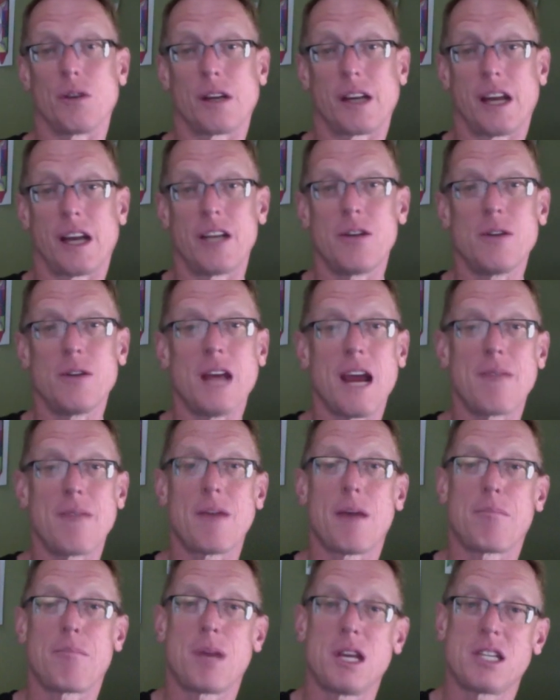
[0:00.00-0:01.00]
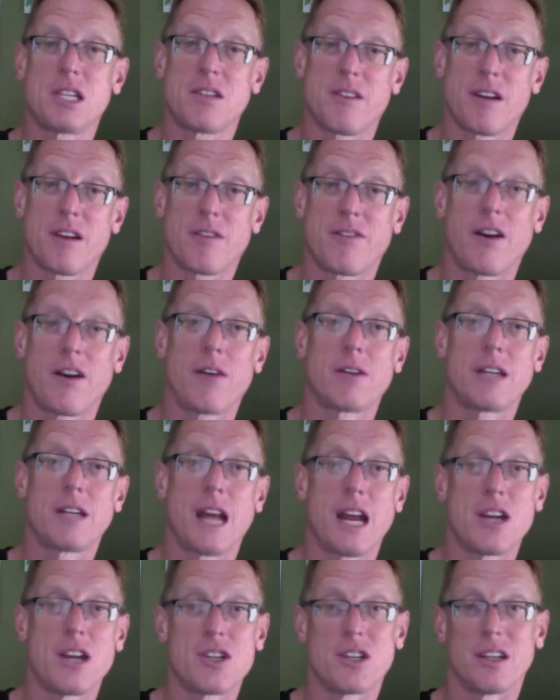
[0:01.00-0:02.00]
Can you name that piece of your
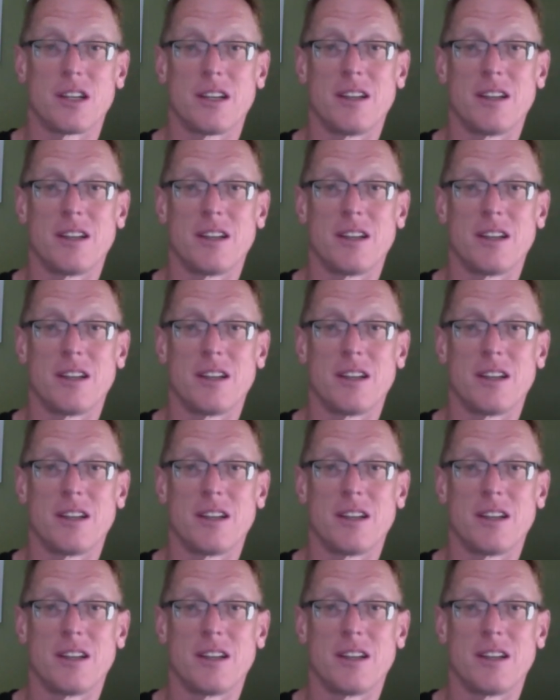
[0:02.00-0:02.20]
foundation?